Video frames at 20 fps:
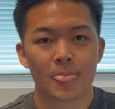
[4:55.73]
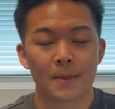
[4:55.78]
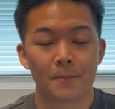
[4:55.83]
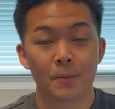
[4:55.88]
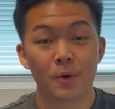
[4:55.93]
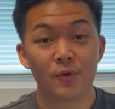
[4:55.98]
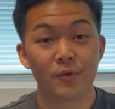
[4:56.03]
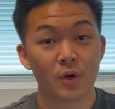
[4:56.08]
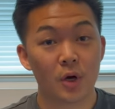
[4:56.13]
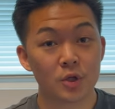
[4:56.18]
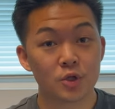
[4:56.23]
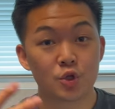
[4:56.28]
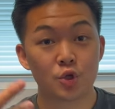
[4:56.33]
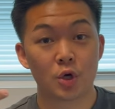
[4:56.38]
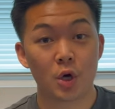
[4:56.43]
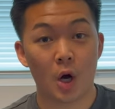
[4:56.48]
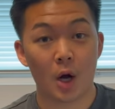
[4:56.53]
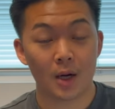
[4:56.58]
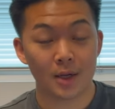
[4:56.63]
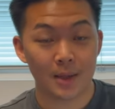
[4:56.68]
Moving on to
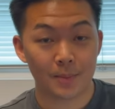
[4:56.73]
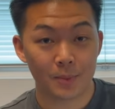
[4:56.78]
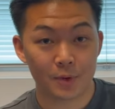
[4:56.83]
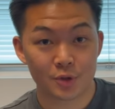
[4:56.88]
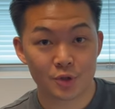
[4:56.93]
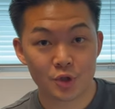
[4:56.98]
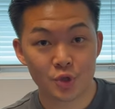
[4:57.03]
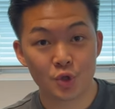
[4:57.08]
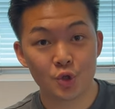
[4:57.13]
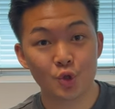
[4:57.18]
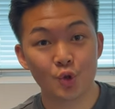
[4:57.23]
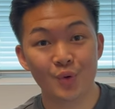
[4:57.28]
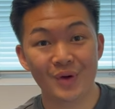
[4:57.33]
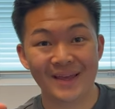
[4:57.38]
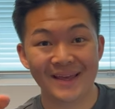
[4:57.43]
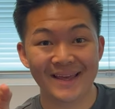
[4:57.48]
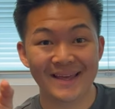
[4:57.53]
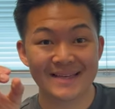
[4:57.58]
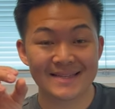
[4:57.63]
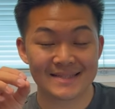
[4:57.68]
con number two
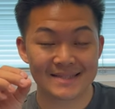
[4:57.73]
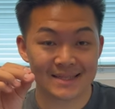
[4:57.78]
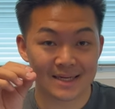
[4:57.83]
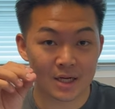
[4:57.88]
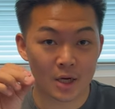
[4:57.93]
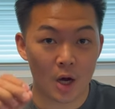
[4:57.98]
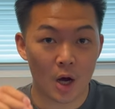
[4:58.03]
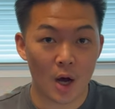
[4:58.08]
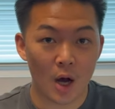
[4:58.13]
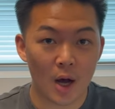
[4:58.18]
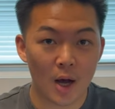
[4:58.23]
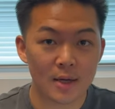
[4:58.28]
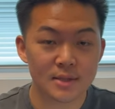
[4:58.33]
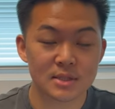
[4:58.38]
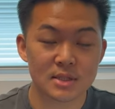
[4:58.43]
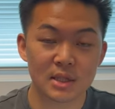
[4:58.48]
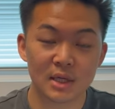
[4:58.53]
is the cost